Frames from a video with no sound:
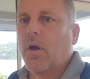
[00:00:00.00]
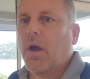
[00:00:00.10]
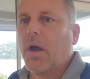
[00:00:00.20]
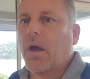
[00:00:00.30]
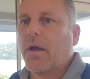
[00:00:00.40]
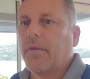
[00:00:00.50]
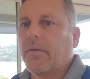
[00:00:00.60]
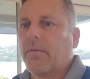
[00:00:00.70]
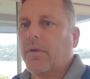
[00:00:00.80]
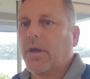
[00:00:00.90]

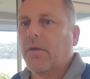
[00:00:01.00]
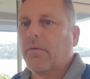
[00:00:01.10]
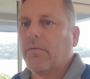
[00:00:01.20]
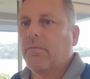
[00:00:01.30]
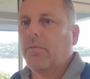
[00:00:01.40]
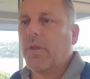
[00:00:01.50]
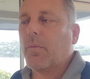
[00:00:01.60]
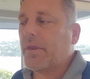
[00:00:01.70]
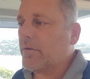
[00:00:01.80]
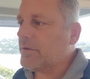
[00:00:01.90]

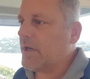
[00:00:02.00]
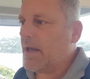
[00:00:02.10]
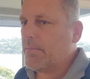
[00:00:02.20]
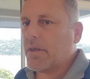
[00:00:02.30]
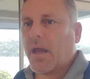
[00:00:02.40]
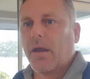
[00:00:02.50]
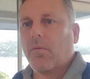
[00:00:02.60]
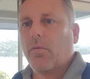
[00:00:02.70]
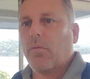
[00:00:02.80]
with your team, saying